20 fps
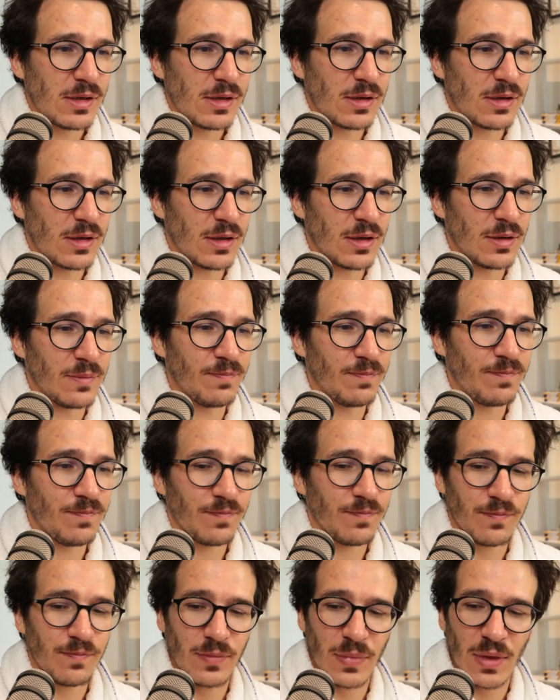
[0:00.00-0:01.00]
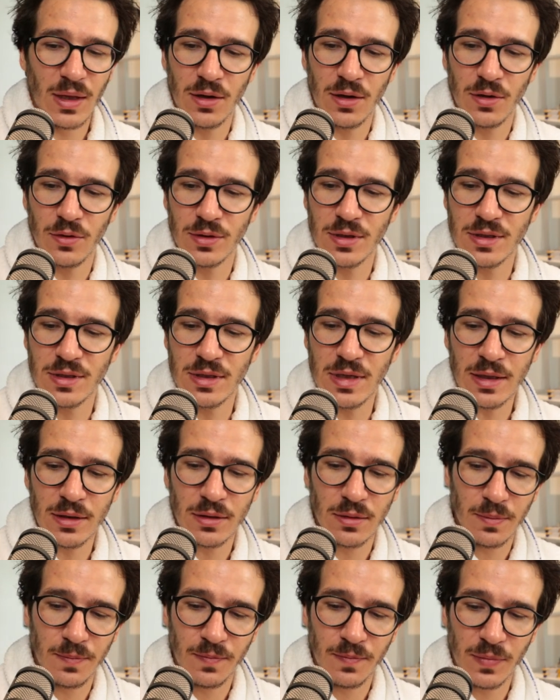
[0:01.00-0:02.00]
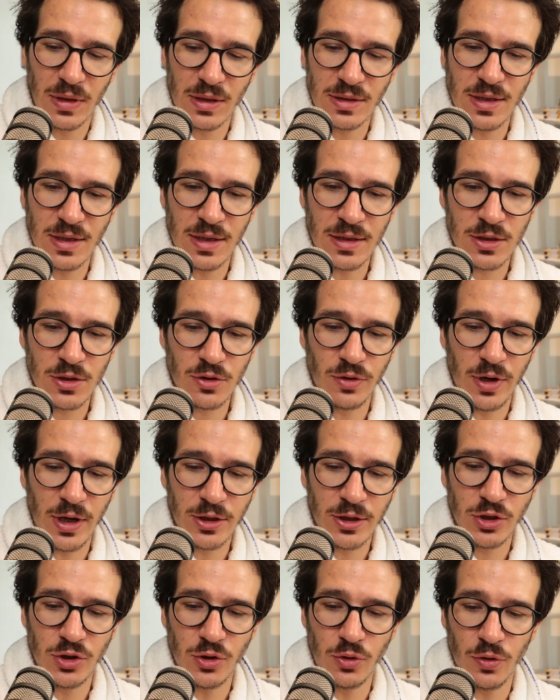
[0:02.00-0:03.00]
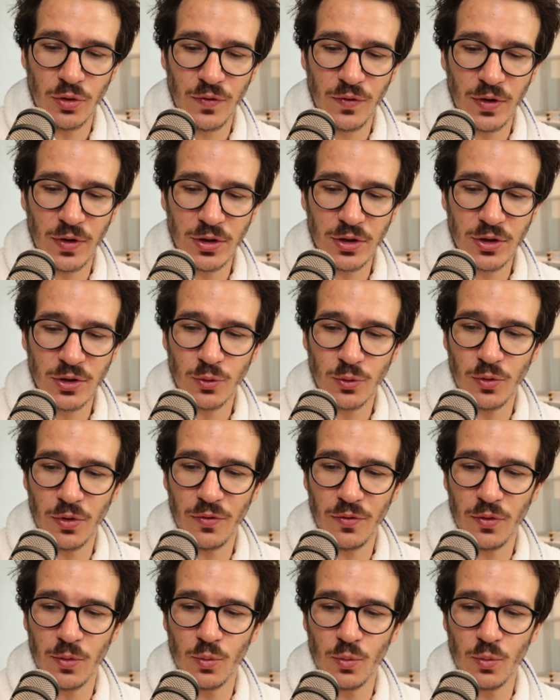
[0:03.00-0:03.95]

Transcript: Um, I don't know. Does that does that scratch your funny story from